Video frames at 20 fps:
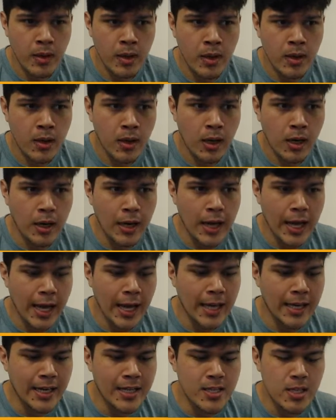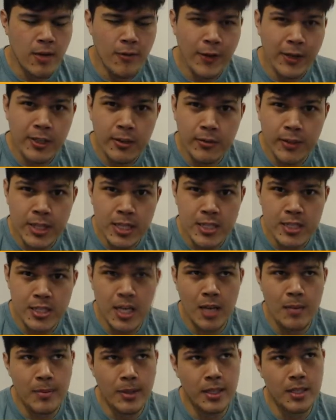and it's effectively the
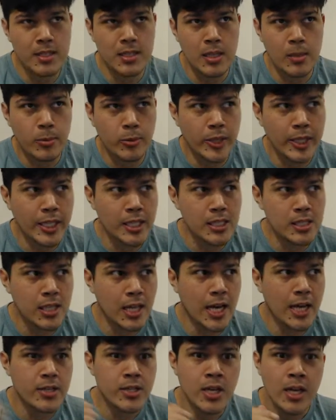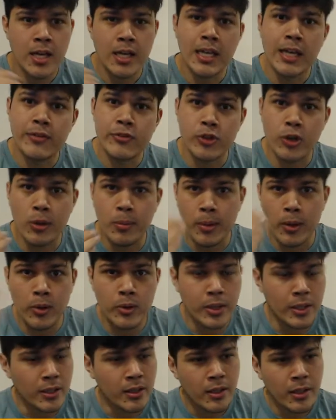same because Liberating Slash gives your
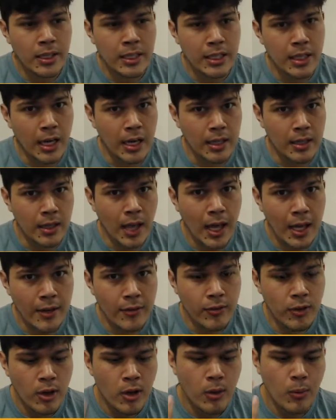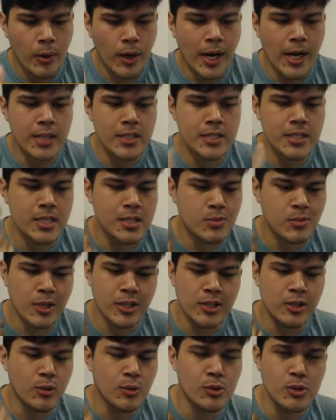opponent 9 life, whereas this
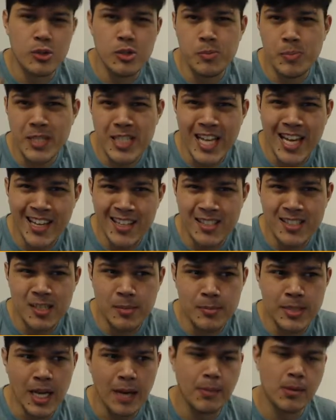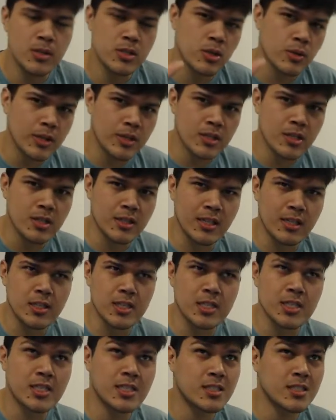one you will just be taking some damage. So there's a
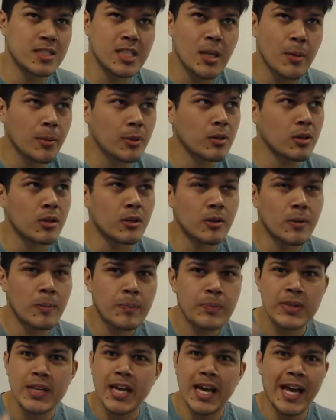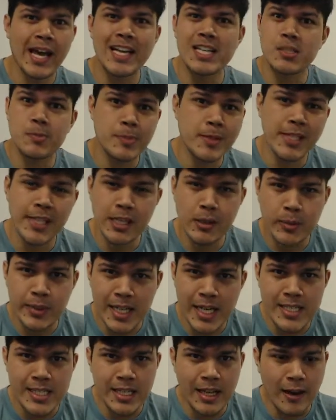similar HP
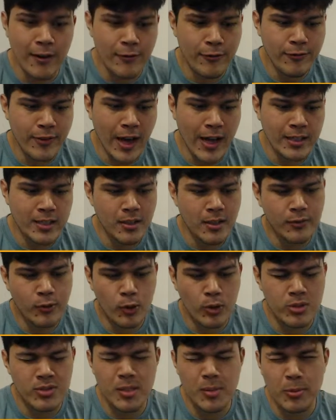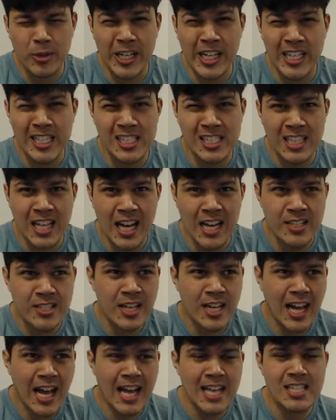equalizing effect. Of course, Liberating Slash
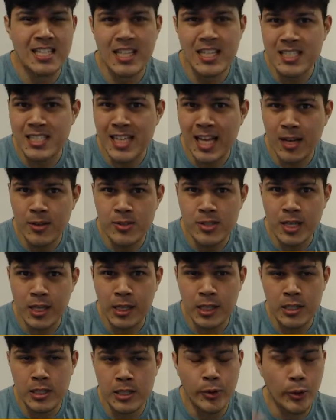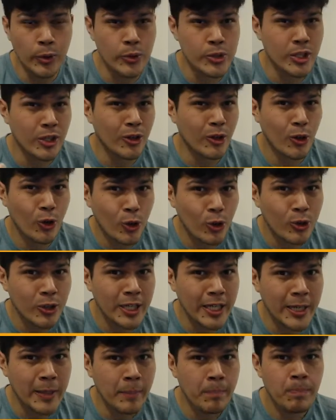has less downside because if you use it
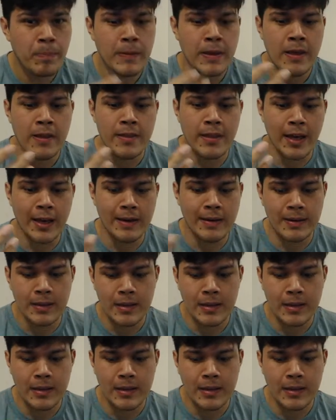early, then